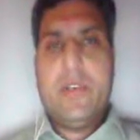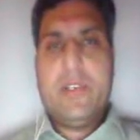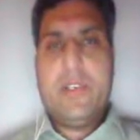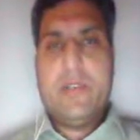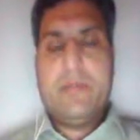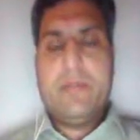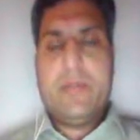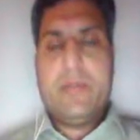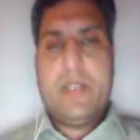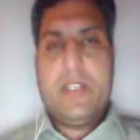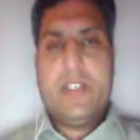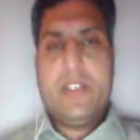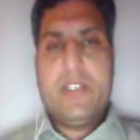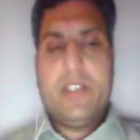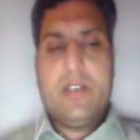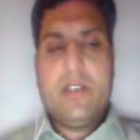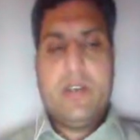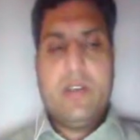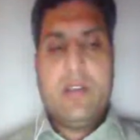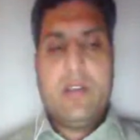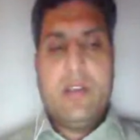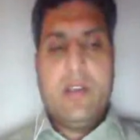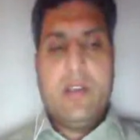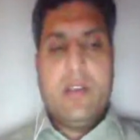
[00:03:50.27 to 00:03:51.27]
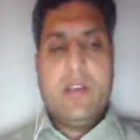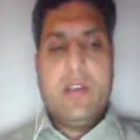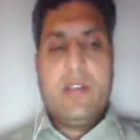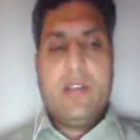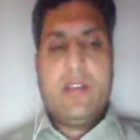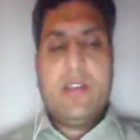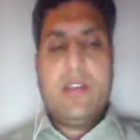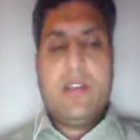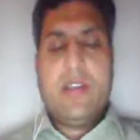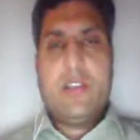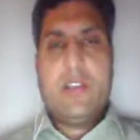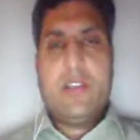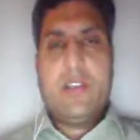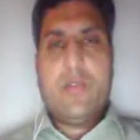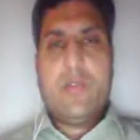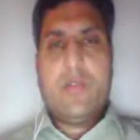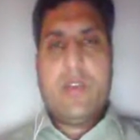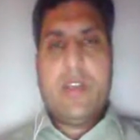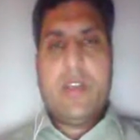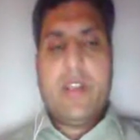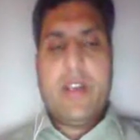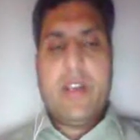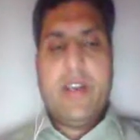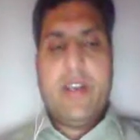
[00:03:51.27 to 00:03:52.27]
temperature, the next
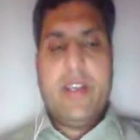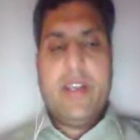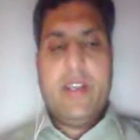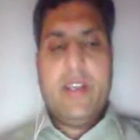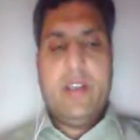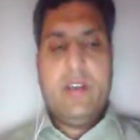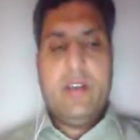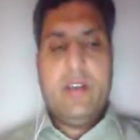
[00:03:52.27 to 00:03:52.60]
one headache